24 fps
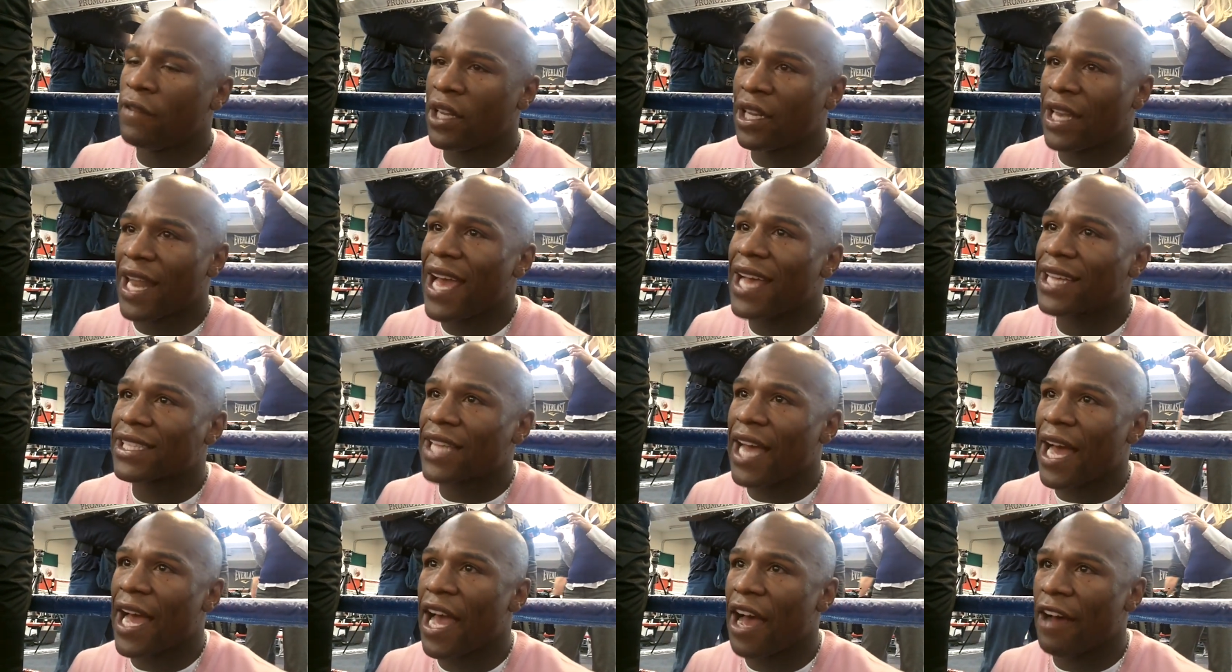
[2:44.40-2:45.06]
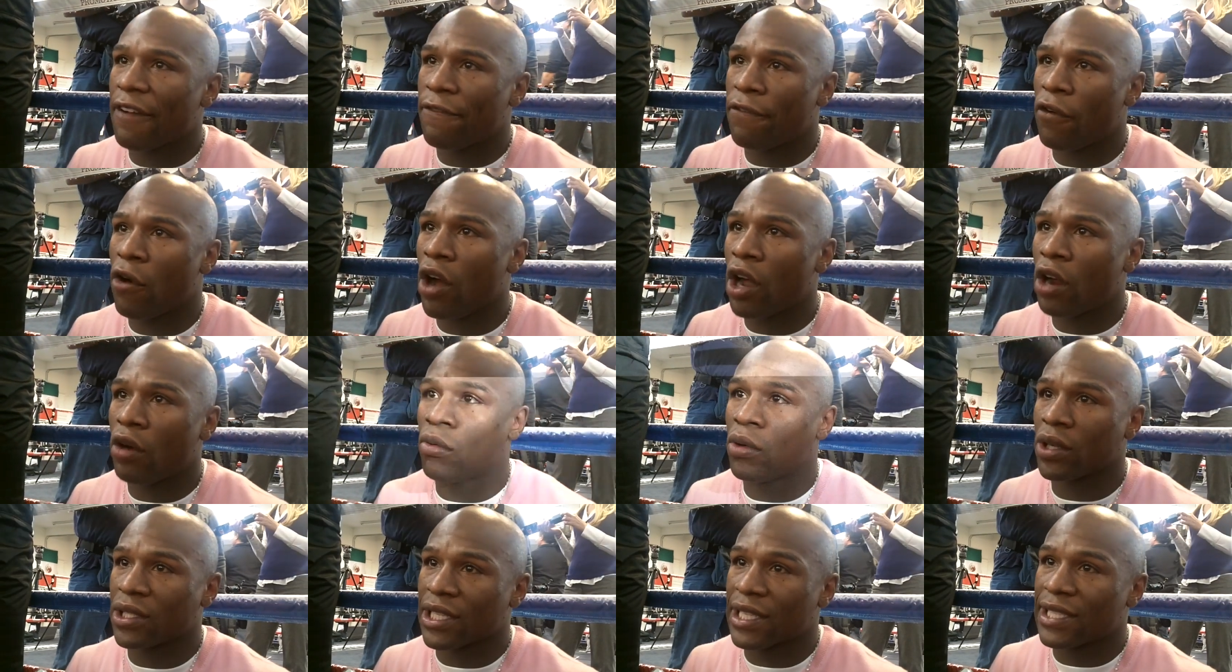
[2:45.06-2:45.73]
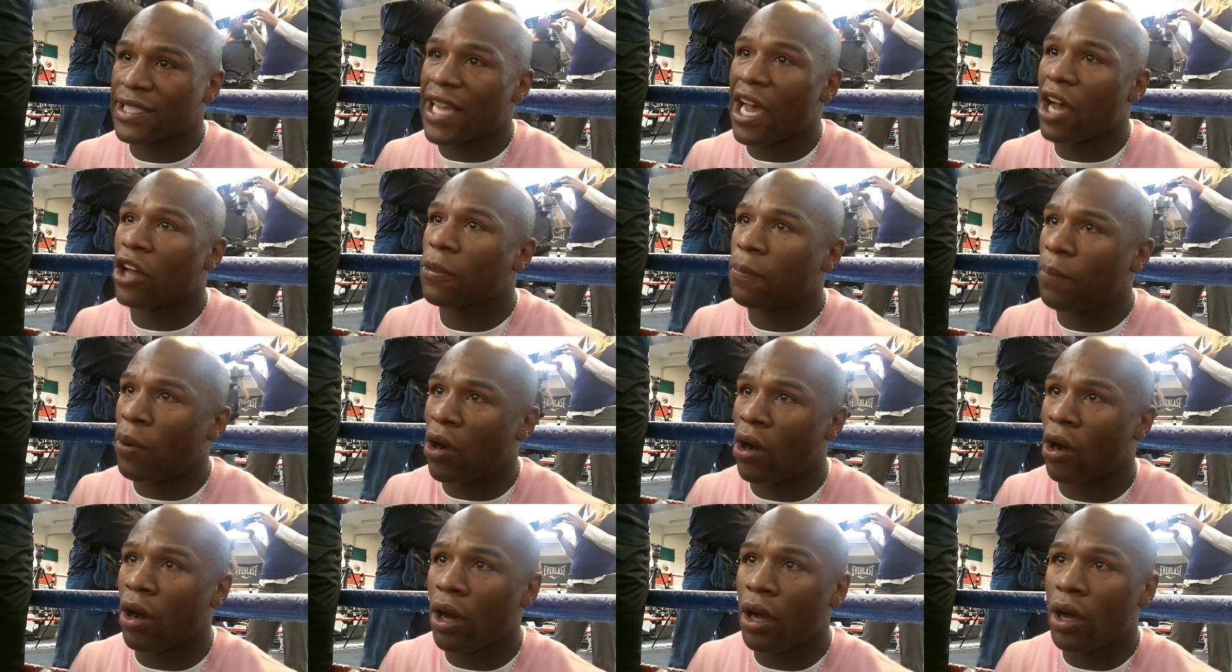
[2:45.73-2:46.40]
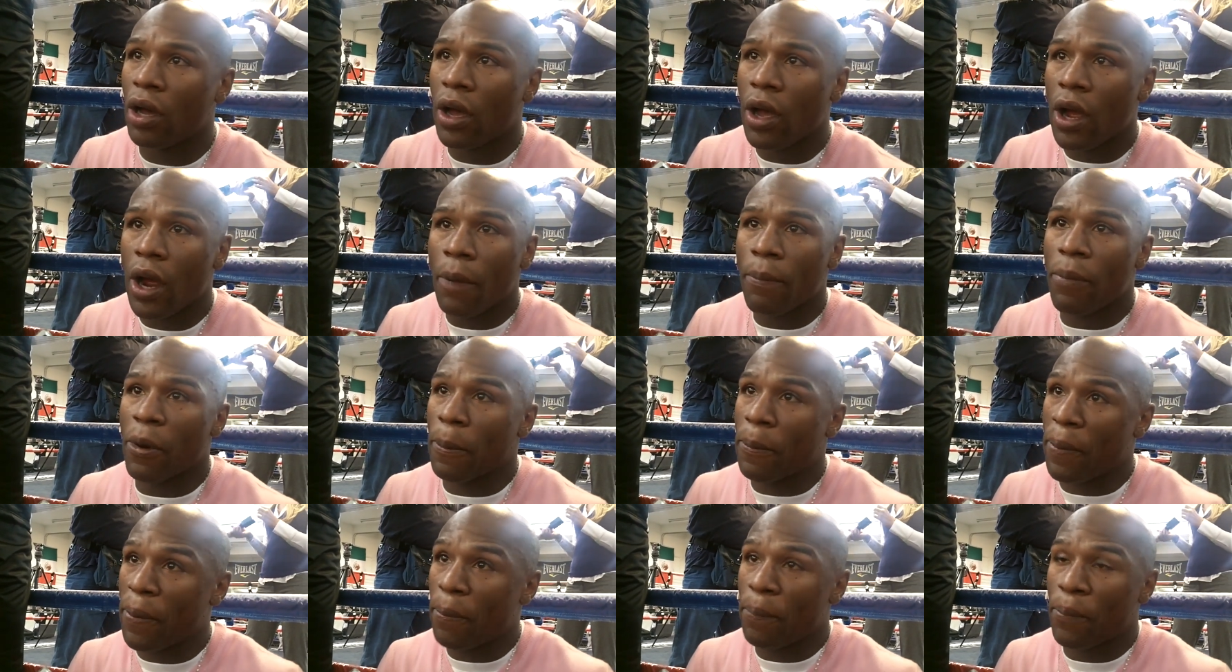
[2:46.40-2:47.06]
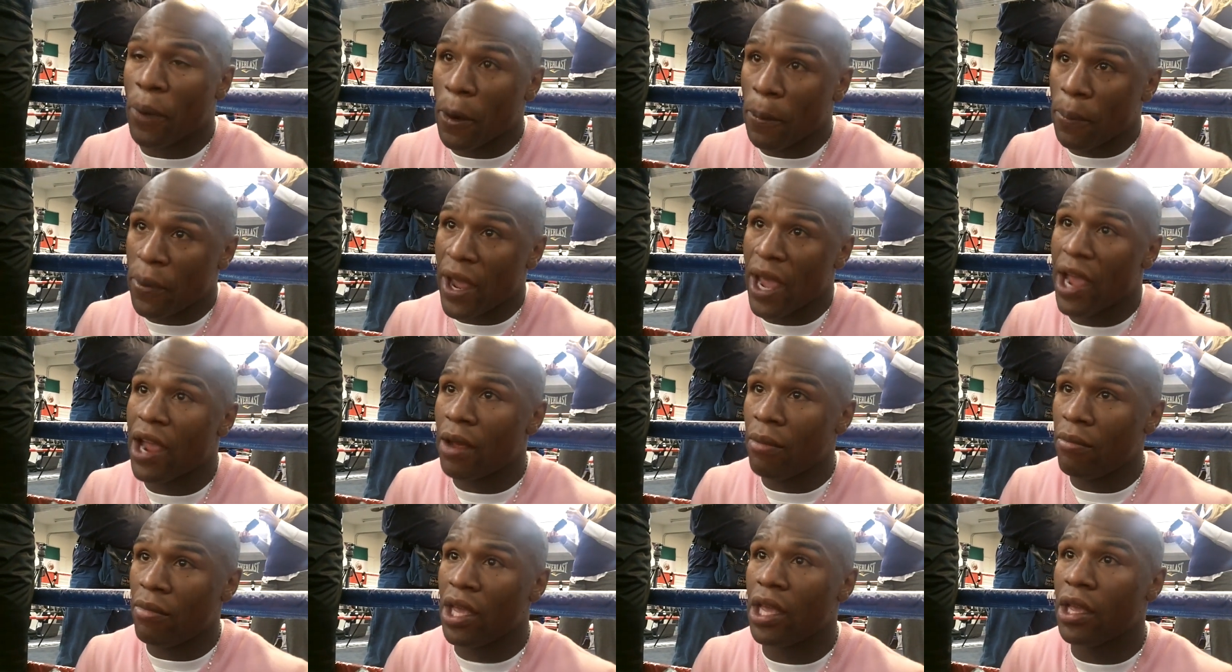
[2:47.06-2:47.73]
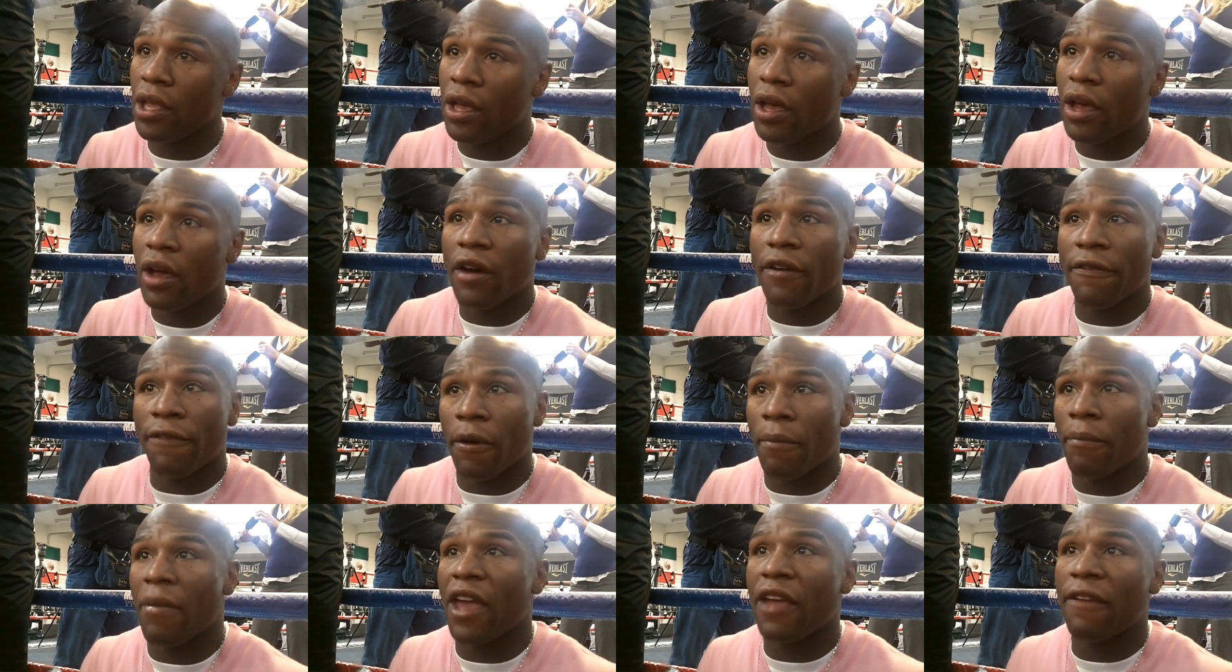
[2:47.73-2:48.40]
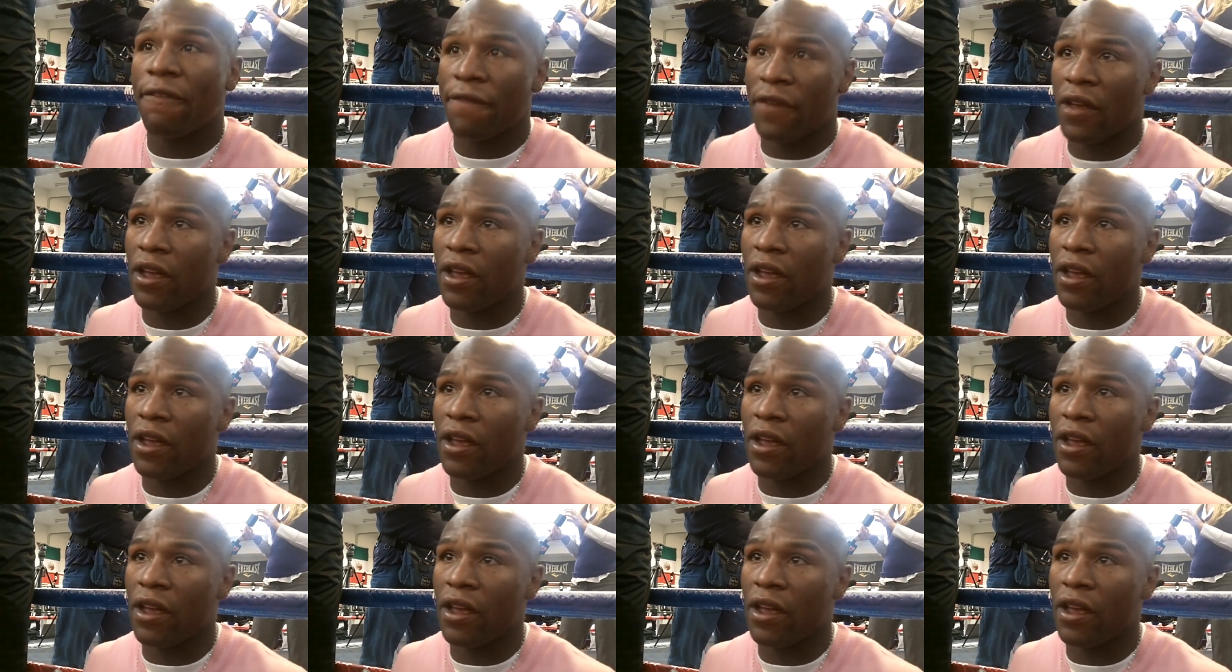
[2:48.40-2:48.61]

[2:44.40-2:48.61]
the last guy I fought was a southpaw, preparing me for May